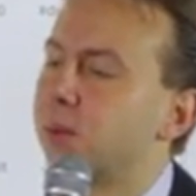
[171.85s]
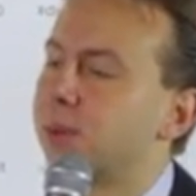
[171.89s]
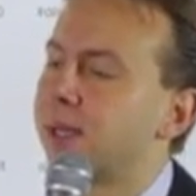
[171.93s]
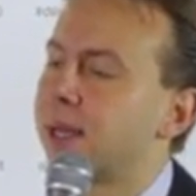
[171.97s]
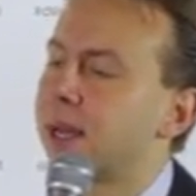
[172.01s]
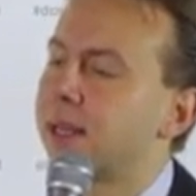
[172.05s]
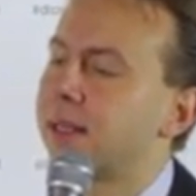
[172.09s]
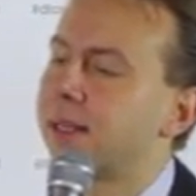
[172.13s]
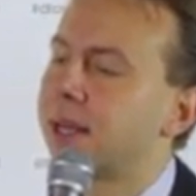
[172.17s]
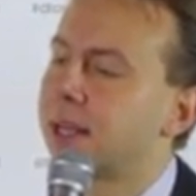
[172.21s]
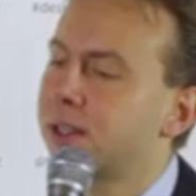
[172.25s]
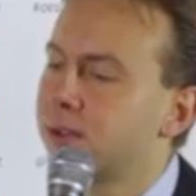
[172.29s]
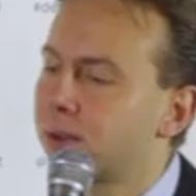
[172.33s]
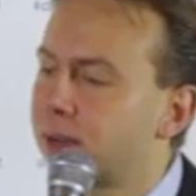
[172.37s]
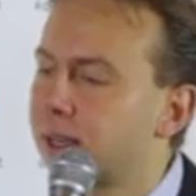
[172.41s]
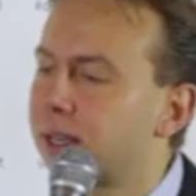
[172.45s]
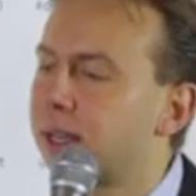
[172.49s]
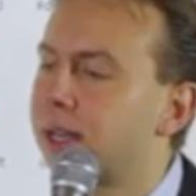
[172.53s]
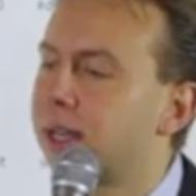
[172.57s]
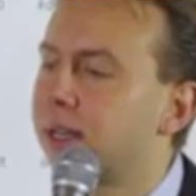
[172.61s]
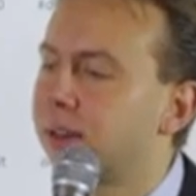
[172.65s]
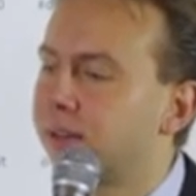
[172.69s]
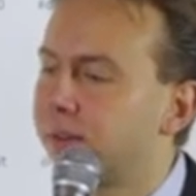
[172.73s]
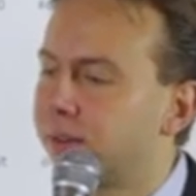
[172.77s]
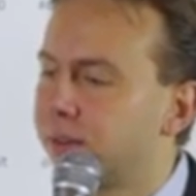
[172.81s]
we had natural
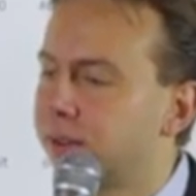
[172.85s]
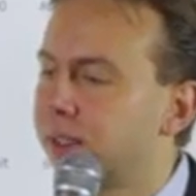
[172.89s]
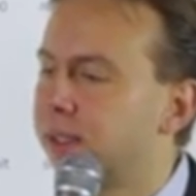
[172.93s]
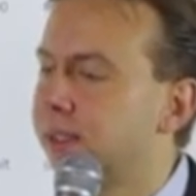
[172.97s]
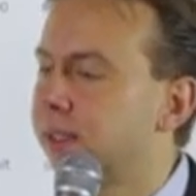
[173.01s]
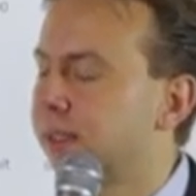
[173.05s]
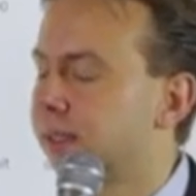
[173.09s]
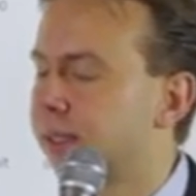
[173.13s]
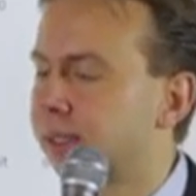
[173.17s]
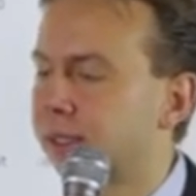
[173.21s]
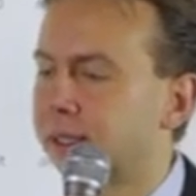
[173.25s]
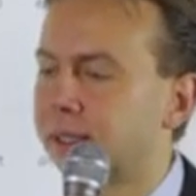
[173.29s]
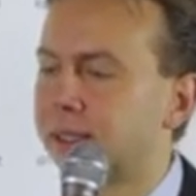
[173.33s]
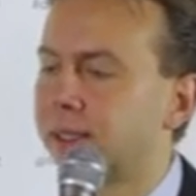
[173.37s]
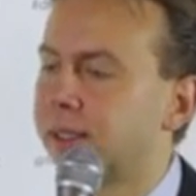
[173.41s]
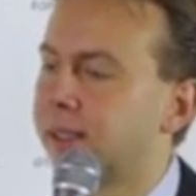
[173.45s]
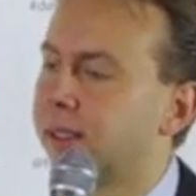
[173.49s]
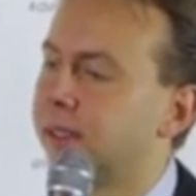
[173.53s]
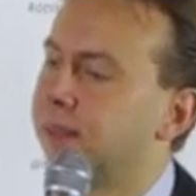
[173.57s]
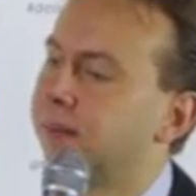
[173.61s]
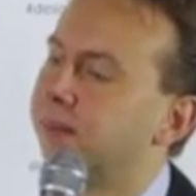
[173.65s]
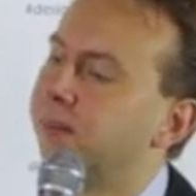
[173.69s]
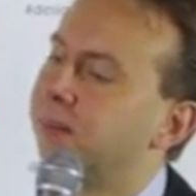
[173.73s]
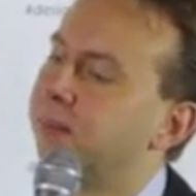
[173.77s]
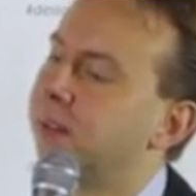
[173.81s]
light flooding
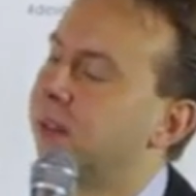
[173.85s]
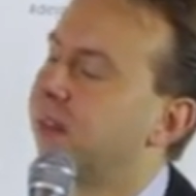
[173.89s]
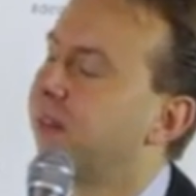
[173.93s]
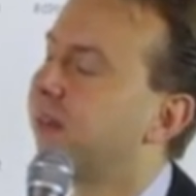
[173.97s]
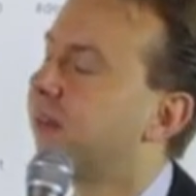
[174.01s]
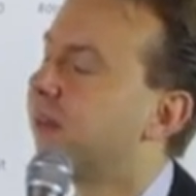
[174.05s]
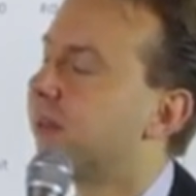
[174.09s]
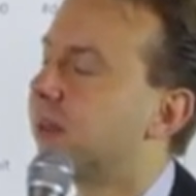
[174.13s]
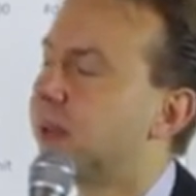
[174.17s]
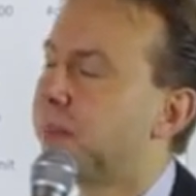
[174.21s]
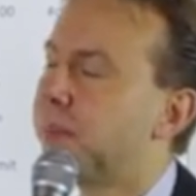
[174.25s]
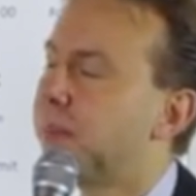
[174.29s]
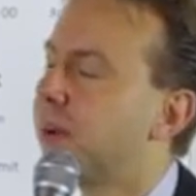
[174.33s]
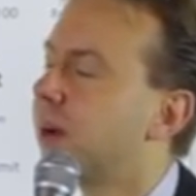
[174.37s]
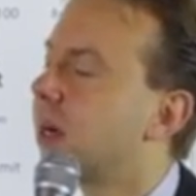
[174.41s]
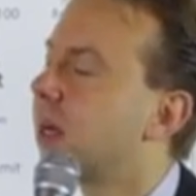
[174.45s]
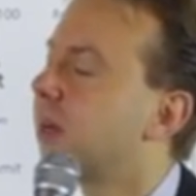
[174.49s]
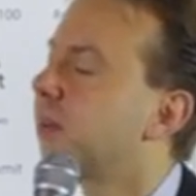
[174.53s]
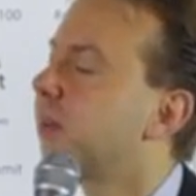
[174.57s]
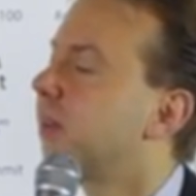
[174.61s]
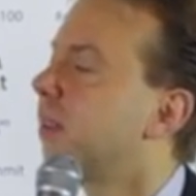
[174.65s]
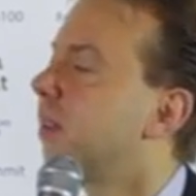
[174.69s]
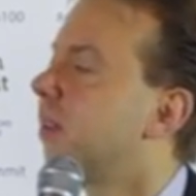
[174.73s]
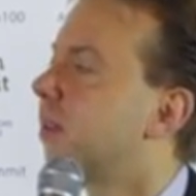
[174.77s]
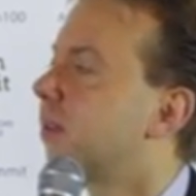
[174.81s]
the
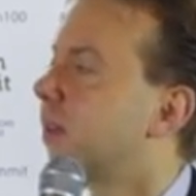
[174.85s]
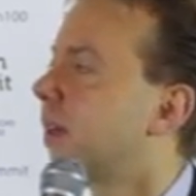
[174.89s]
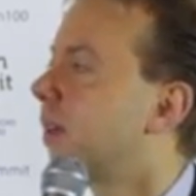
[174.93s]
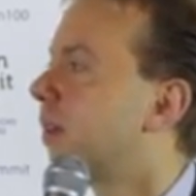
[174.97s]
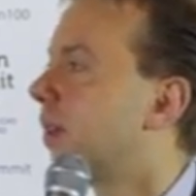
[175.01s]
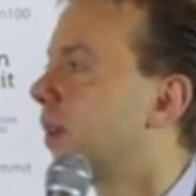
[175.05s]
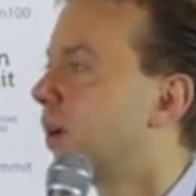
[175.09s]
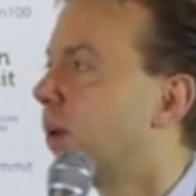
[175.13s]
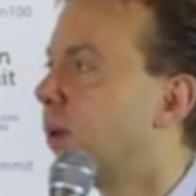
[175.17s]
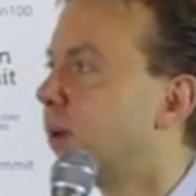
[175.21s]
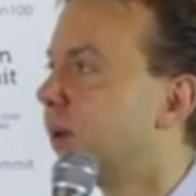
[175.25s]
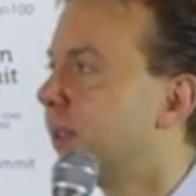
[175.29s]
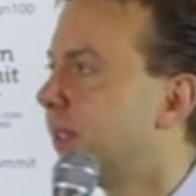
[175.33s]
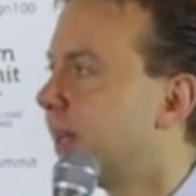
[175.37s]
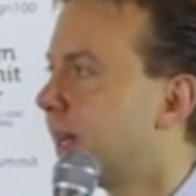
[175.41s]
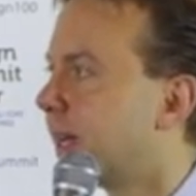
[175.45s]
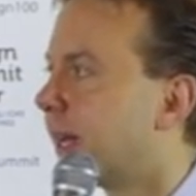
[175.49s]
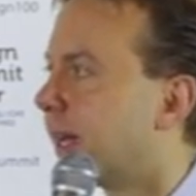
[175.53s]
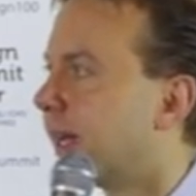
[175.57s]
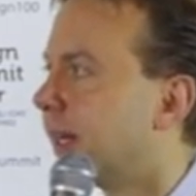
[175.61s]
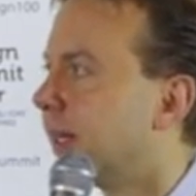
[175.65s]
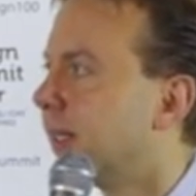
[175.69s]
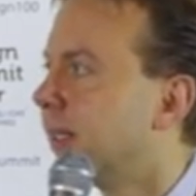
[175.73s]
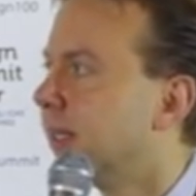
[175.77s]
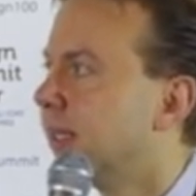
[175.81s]
apartment throughout the whole
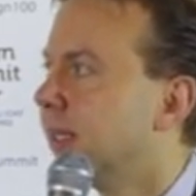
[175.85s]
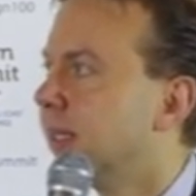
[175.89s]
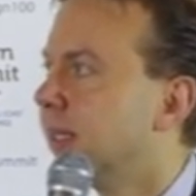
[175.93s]
day.